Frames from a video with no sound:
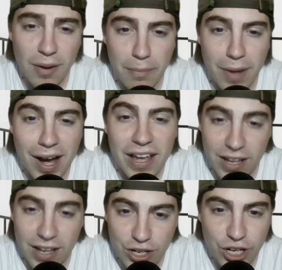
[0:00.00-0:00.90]

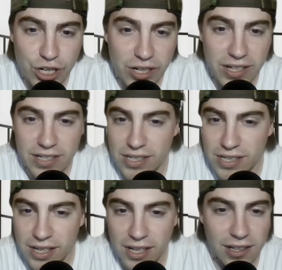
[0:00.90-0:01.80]
My current
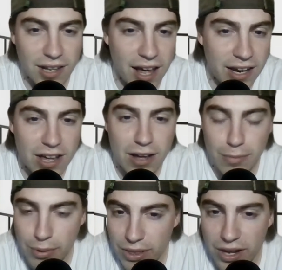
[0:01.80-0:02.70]
lineup
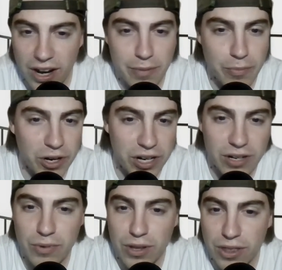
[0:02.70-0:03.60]
that I'm
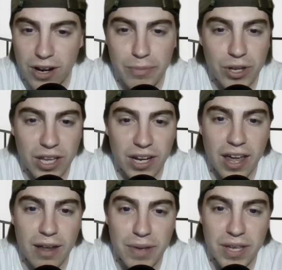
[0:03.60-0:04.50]
working with, that I'm looking
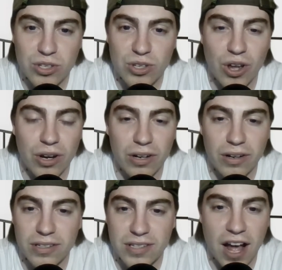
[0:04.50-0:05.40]
at based
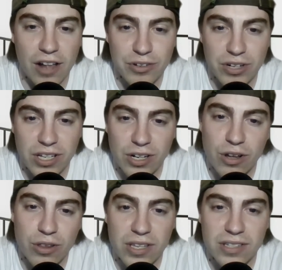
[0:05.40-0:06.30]
on salary and
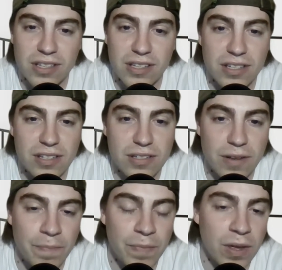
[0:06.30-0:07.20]
all this, is
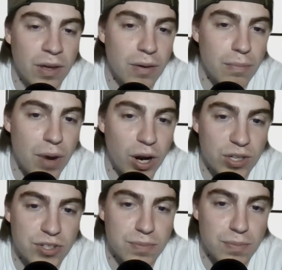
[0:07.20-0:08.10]

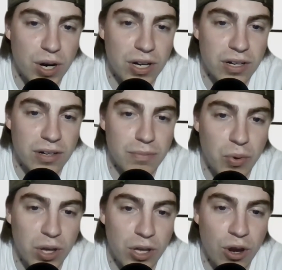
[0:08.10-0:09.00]
Marcus Smart,
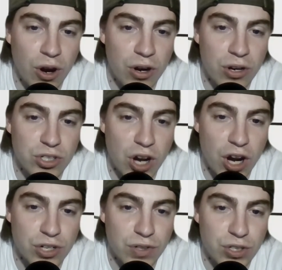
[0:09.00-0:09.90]
point guard;
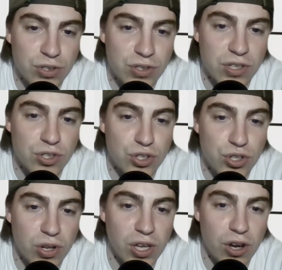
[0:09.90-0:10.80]
Josh Richardson,
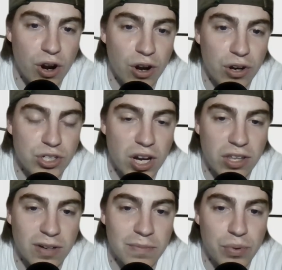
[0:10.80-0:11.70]
shooting guard;
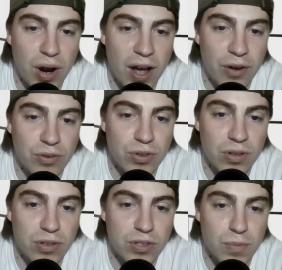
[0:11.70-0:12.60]
Jaylen
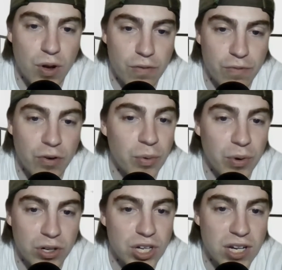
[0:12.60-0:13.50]
Brown, small
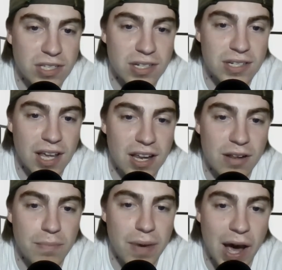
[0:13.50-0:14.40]
forward; Jason
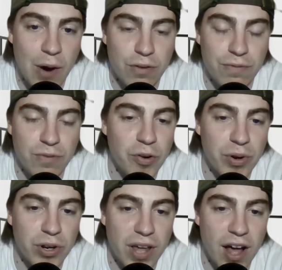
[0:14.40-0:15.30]
Tatum, power
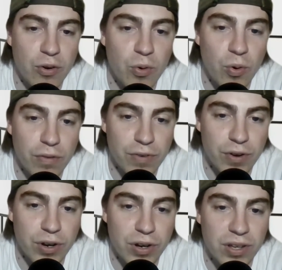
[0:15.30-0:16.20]
forward; Al
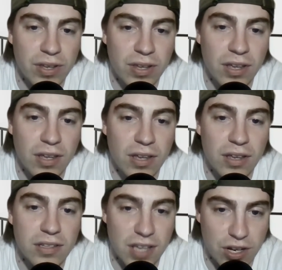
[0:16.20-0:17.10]
Horford,
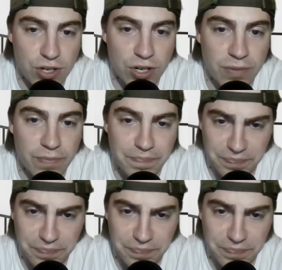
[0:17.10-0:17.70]
center.